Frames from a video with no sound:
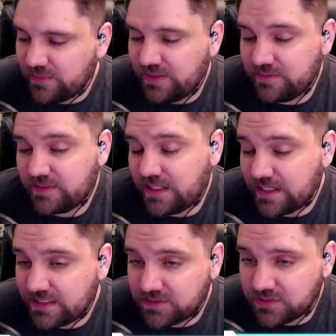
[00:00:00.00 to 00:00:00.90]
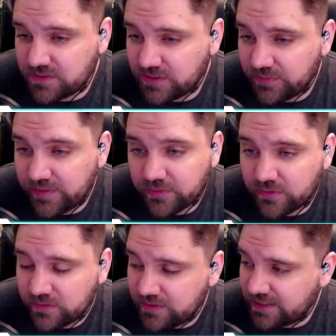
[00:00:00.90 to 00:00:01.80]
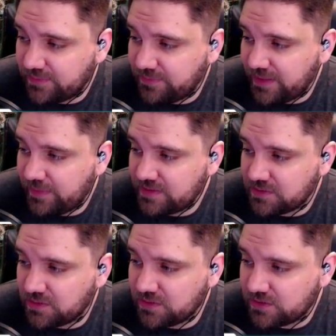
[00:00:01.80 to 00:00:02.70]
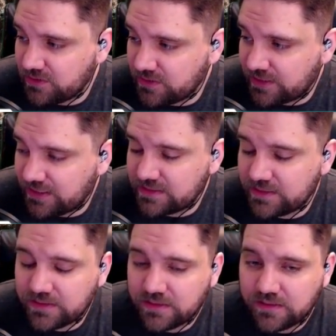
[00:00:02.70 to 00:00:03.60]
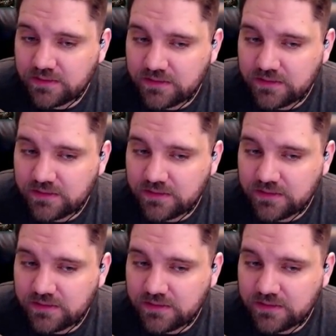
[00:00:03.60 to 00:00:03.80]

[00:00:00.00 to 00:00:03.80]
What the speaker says: I mean, I guess there are some people that could maybe solo current content.